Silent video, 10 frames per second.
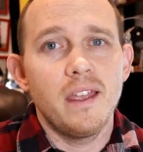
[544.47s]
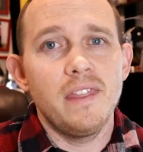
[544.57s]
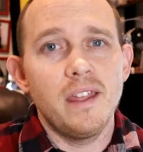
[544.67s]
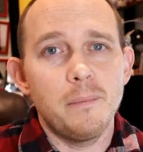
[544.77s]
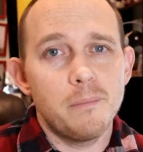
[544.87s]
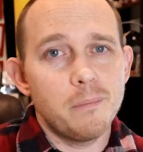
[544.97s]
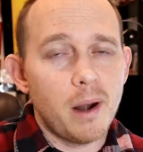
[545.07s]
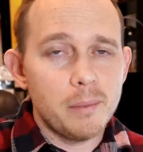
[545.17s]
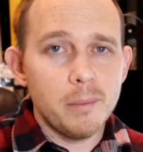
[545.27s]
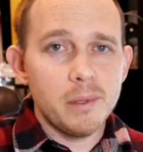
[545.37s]
And then
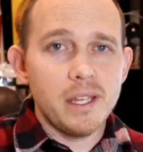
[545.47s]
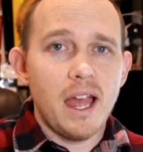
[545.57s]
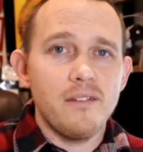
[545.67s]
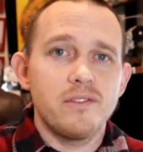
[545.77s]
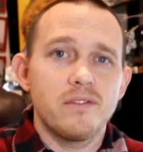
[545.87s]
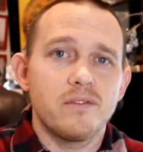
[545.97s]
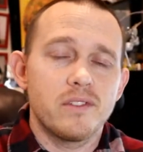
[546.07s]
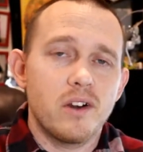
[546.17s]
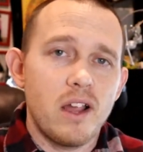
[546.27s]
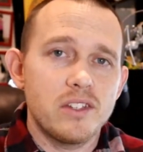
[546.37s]
probably have
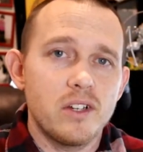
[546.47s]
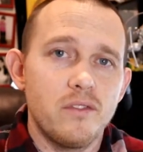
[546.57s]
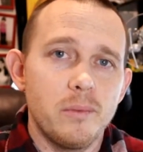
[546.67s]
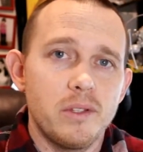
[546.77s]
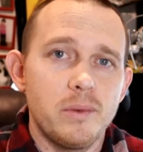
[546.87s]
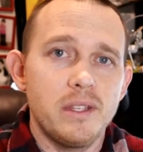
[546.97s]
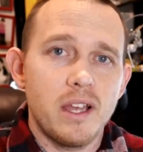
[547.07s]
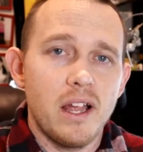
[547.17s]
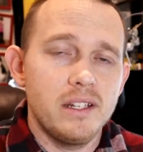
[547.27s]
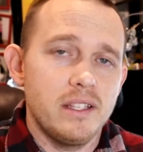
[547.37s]
crossover between the
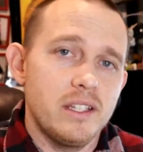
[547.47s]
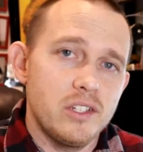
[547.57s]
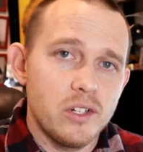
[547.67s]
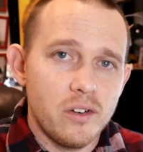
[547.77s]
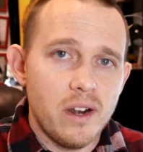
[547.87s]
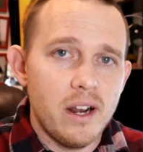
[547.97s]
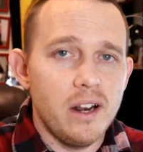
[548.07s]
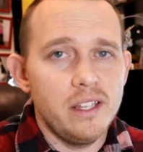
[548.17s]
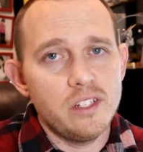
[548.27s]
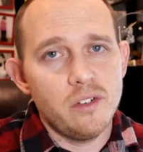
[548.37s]
content that you create
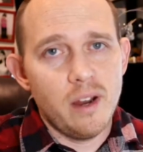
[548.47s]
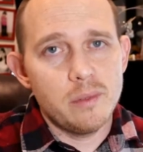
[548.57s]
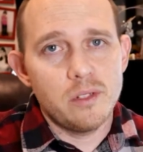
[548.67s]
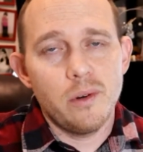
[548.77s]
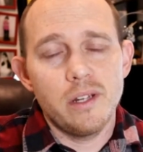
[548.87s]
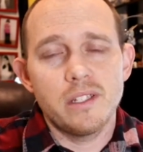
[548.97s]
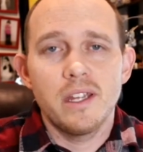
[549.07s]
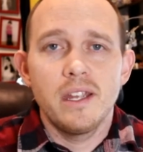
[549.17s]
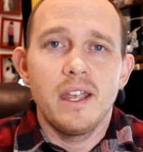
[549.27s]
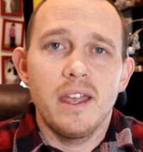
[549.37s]
on Instagram stories
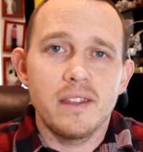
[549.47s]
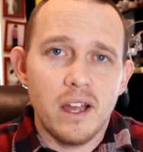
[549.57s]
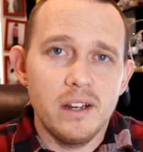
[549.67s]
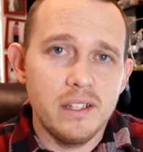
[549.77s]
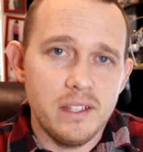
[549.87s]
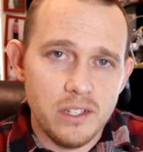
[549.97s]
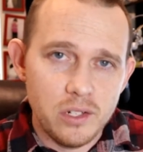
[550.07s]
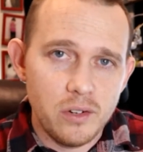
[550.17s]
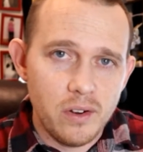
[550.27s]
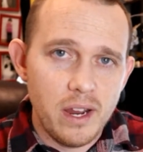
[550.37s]
and the content that
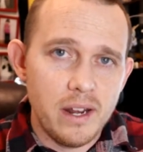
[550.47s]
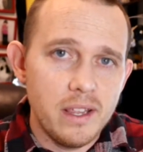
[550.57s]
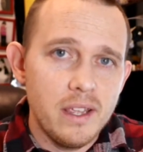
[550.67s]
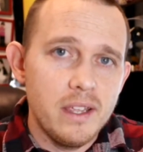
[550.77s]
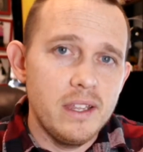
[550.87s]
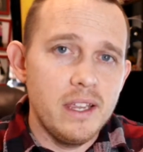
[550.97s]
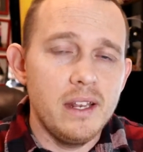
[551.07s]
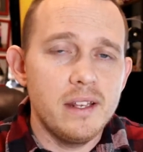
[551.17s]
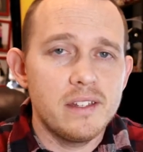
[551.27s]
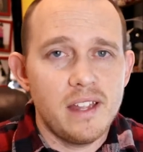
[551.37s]
you create
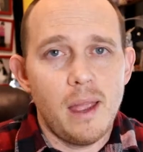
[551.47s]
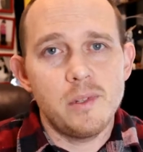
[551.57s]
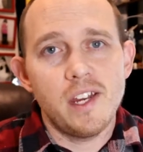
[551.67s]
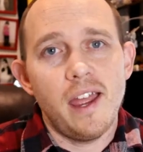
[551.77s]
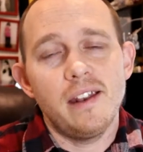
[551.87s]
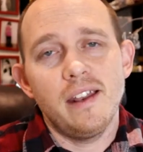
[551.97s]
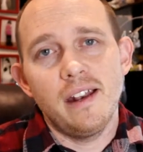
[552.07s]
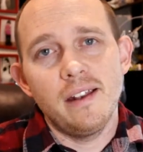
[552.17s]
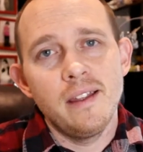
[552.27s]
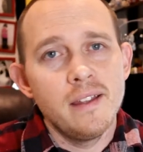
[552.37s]
in Snapchat.
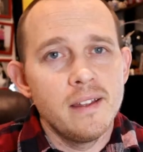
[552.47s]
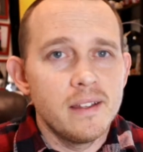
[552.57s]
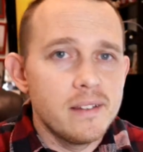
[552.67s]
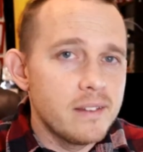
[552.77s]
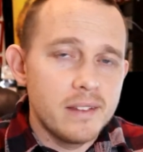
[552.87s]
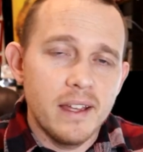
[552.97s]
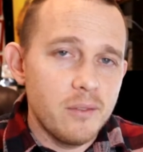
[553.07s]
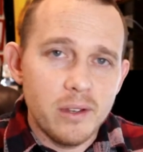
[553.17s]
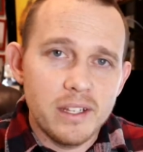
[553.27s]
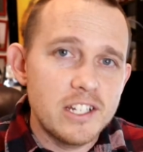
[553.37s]
And
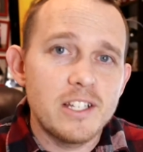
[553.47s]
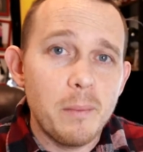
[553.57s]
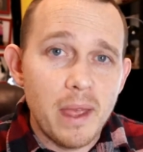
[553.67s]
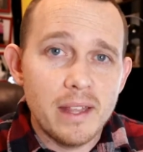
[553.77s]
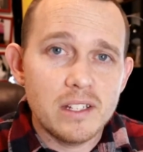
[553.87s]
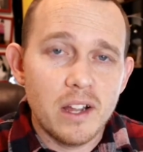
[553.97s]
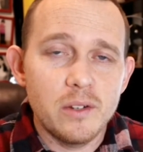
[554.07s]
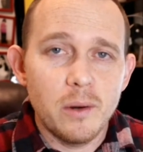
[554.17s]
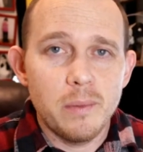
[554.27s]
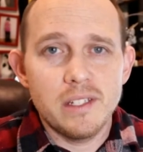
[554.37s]
it really just depends on
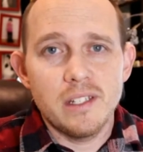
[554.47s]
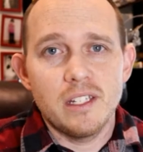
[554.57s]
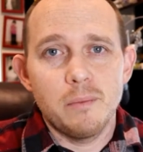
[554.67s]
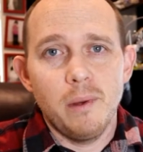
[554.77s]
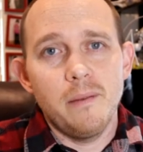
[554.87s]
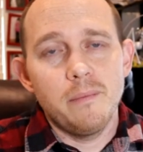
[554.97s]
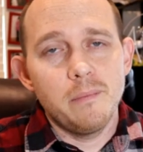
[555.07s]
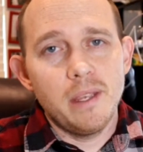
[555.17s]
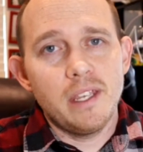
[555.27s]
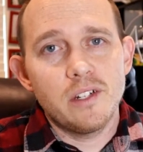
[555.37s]
your business, but
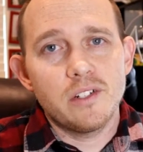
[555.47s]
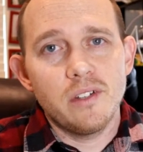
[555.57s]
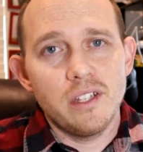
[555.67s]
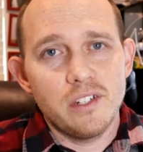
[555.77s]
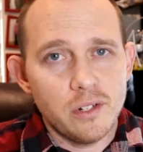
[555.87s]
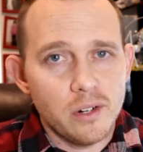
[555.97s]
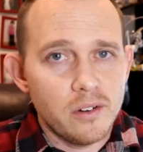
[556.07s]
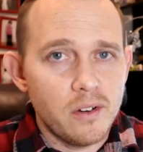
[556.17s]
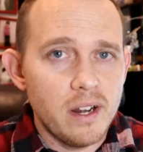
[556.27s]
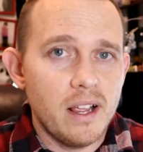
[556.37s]
making sure that you're
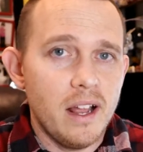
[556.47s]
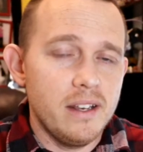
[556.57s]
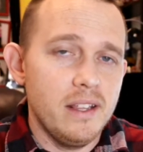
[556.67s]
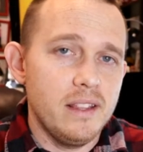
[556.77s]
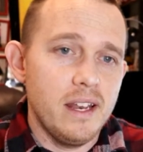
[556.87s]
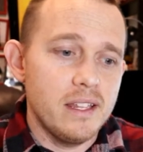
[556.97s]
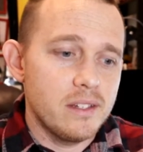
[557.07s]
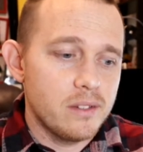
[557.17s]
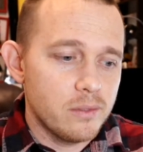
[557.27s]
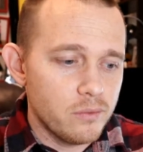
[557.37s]
creating content that
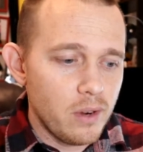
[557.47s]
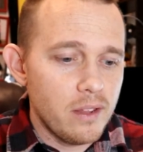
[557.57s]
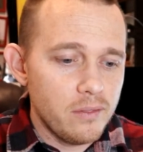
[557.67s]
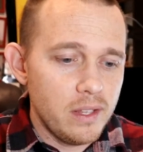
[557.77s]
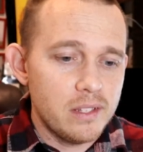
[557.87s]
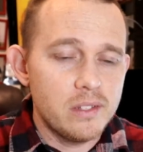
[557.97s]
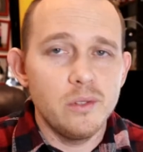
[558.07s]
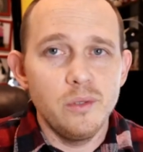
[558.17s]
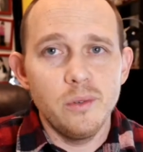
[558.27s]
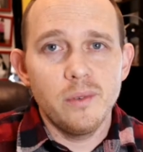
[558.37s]
is relevant
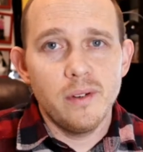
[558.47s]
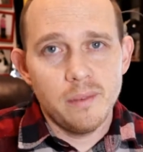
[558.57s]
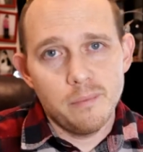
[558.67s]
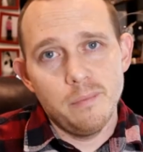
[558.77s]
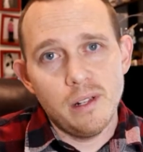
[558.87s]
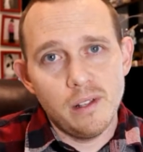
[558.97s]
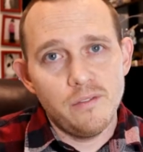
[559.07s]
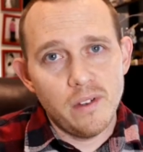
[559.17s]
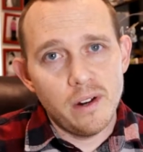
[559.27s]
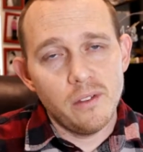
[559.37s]
to middle
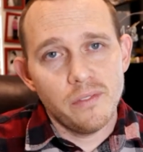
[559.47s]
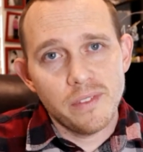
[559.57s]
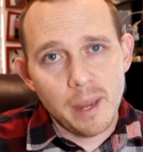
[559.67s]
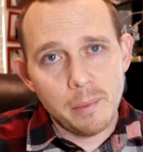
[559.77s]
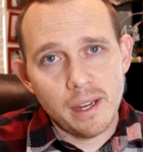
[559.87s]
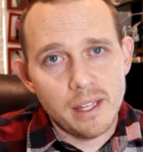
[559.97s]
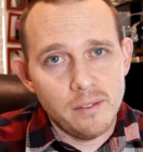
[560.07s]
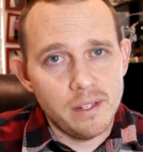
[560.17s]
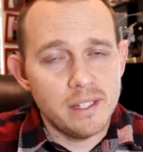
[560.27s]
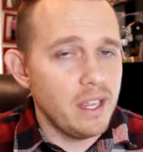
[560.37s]
of funnel type
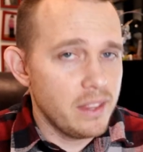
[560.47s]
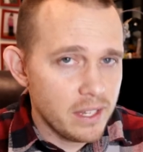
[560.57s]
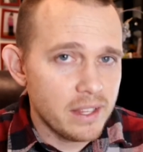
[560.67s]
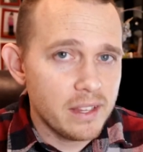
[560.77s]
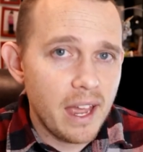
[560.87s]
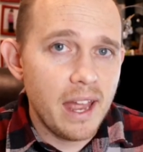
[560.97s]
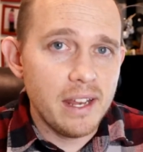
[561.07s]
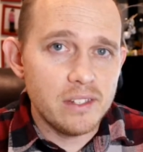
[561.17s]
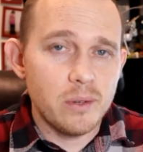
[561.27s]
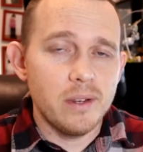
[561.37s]
activities. I think that that
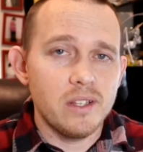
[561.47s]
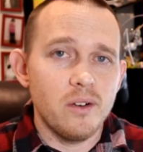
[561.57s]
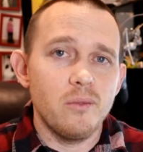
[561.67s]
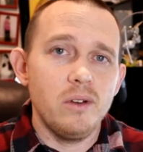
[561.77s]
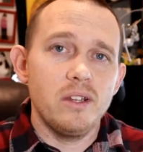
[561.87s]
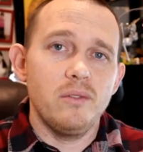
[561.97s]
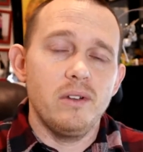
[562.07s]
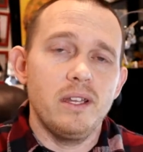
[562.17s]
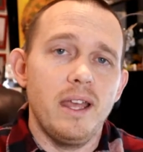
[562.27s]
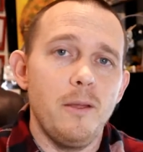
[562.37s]
is going to really,
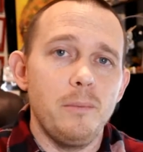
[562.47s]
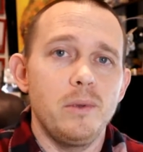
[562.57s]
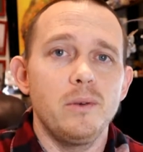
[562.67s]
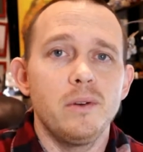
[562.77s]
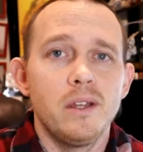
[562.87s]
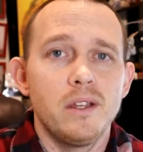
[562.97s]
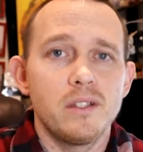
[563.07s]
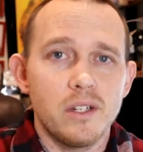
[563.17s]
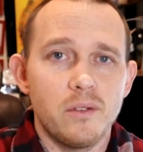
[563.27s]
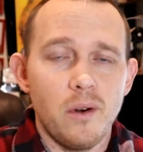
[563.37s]
really help you
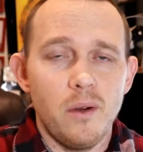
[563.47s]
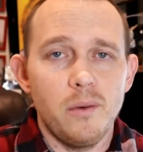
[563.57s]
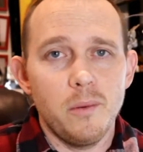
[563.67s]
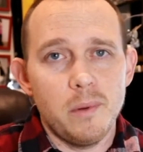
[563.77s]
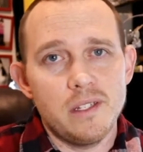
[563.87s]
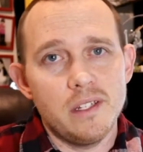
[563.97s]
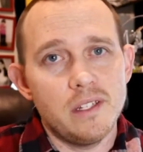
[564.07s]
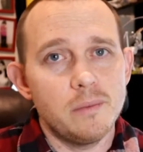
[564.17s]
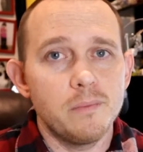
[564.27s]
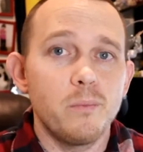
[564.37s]
to grow your
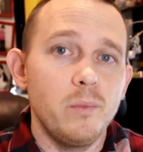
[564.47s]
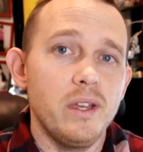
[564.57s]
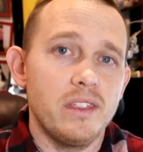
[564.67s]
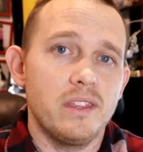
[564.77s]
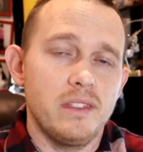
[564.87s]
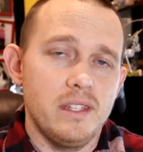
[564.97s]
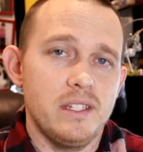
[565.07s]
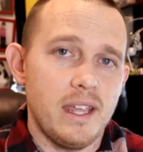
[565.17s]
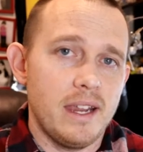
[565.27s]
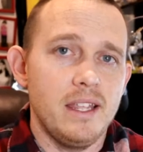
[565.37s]
business with
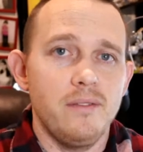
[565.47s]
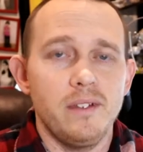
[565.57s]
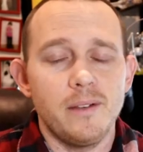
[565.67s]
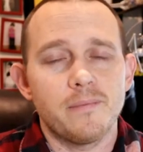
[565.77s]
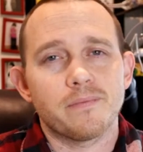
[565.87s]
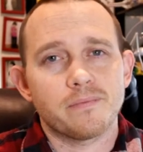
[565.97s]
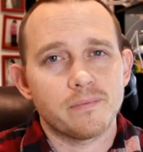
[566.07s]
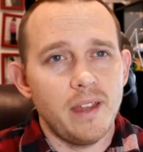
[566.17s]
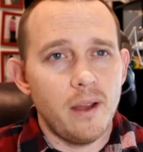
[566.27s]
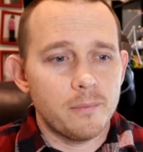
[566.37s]
this activity.
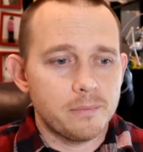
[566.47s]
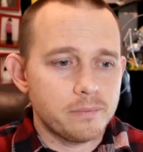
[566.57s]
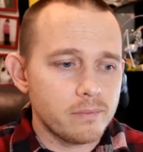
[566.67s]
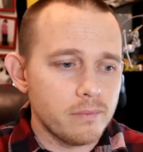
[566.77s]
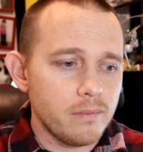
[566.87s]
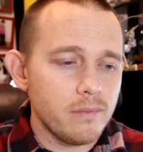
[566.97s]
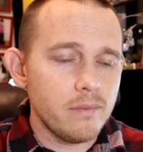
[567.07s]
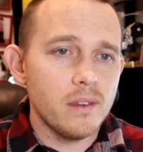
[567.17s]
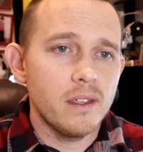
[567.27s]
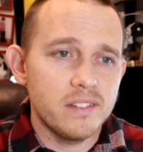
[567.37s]
Now,
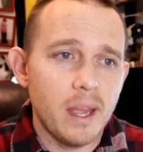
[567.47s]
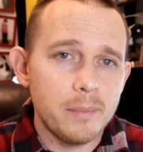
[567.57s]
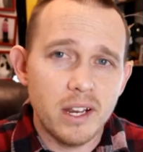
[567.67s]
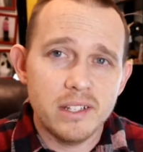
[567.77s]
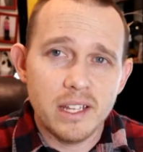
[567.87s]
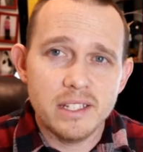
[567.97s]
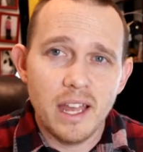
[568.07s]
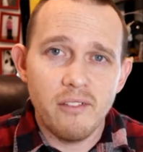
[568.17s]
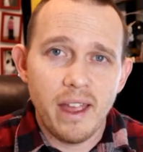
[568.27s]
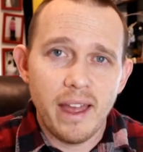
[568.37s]
Snapchat does
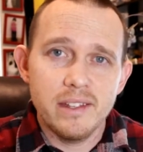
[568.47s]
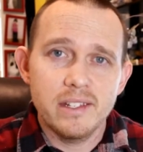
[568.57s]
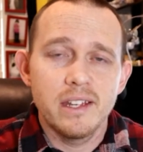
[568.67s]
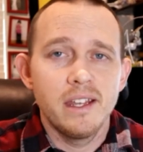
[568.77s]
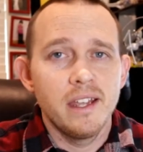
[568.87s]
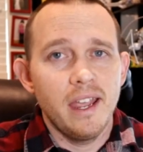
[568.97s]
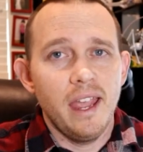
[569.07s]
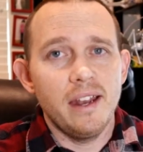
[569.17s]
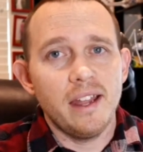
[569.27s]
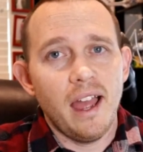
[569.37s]
have ads,
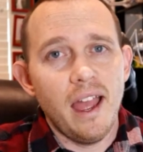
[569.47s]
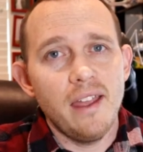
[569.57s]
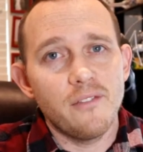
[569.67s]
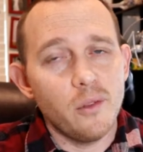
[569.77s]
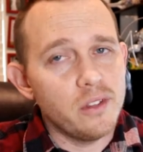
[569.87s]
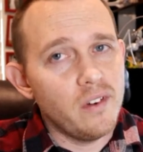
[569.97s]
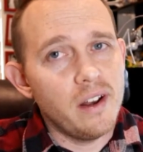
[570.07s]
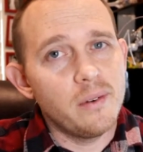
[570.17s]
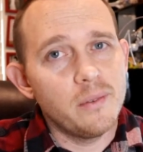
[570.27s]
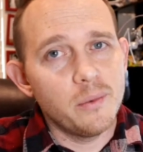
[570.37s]
and I have only
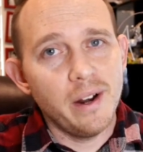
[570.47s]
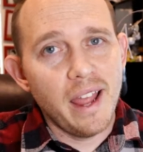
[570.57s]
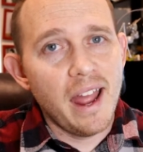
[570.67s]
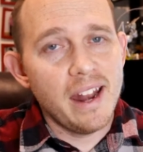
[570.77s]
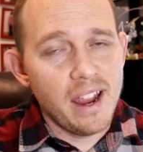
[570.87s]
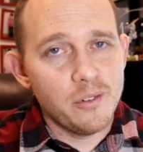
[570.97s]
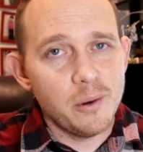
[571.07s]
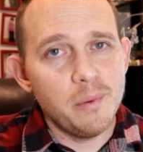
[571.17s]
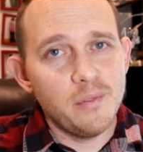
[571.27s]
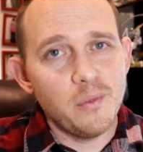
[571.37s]
run one ad
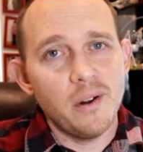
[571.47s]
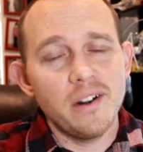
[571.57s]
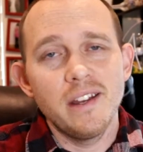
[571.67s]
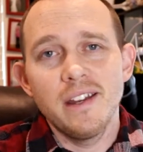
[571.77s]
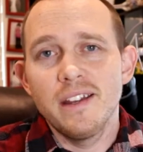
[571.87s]
ever before.